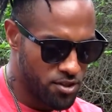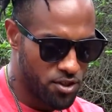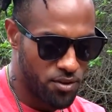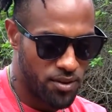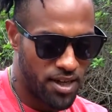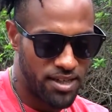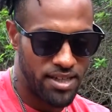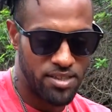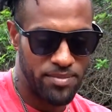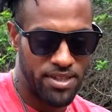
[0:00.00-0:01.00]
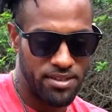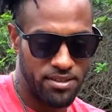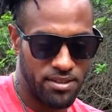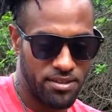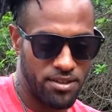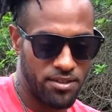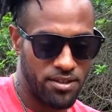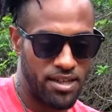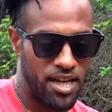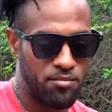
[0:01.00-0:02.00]
So I'd like to be able to, you know,
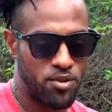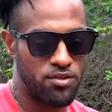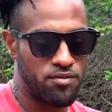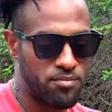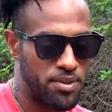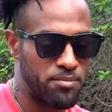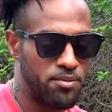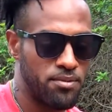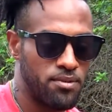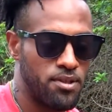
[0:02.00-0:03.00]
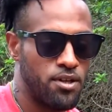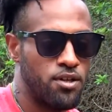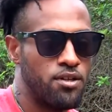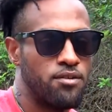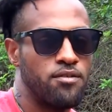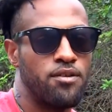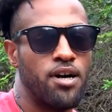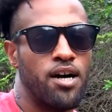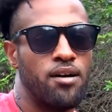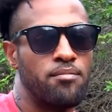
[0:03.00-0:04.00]
collect books from people.
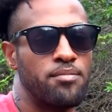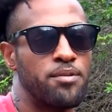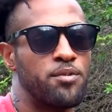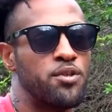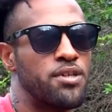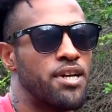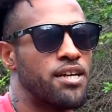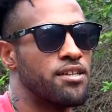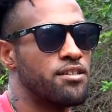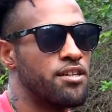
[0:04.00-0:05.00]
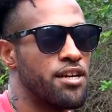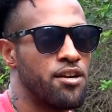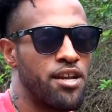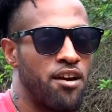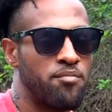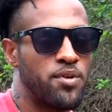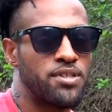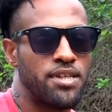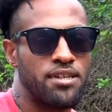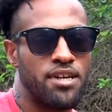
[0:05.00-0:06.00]
Um, people who are not, you know, they have
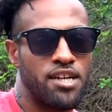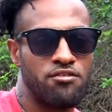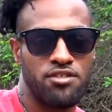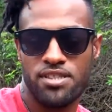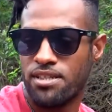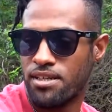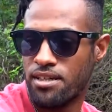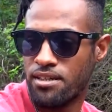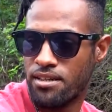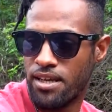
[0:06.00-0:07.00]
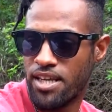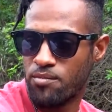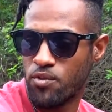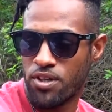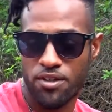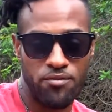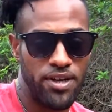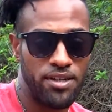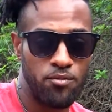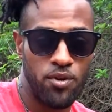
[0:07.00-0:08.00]
books that they're not interested in anymore. They've
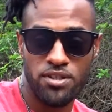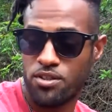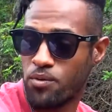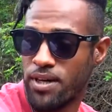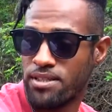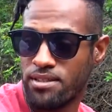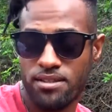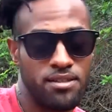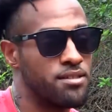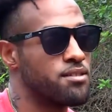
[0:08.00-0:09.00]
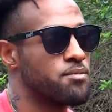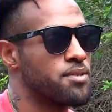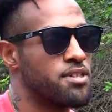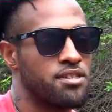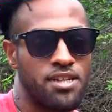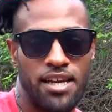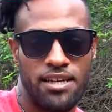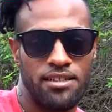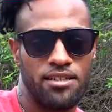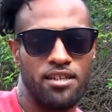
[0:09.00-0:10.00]
read once or twice, and they're just they're just
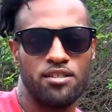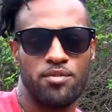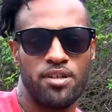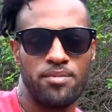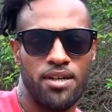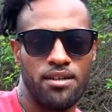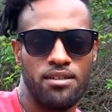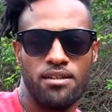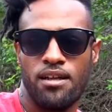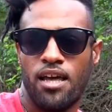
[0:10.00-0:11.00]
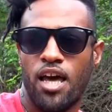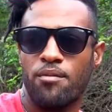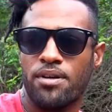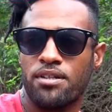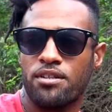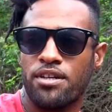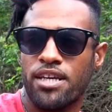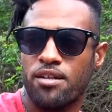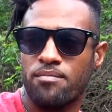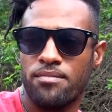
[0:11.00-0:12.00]
collecting dust. Bring them down, and we could
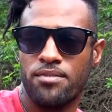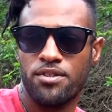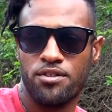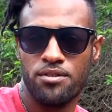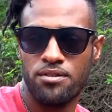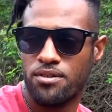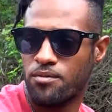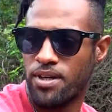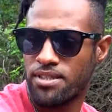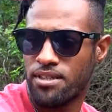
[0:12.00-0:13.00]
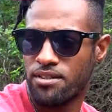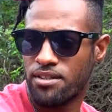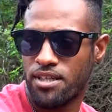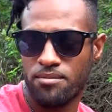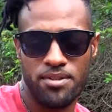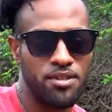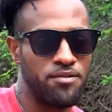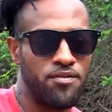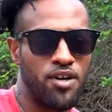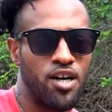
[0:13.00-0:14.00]
donate them to to Westgate. They take right. them to
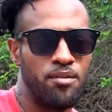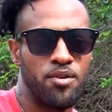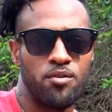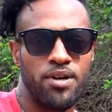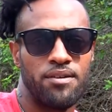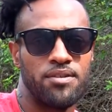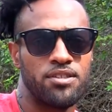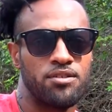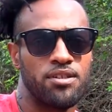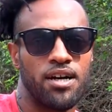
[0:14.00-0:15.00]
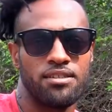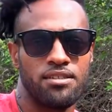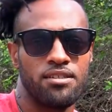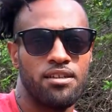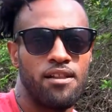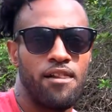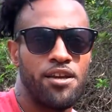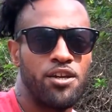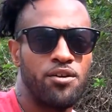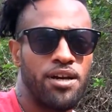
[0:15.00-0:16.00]
the farm or wherever. So guys could,
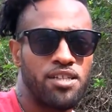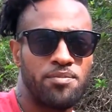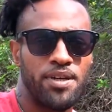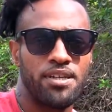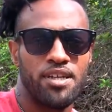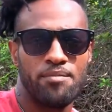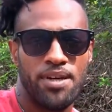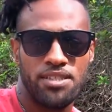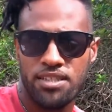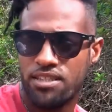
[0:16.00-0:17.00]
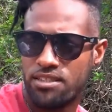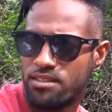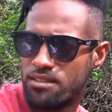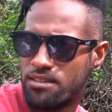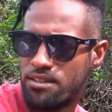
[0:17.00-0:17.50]
you know, expand their imaginations.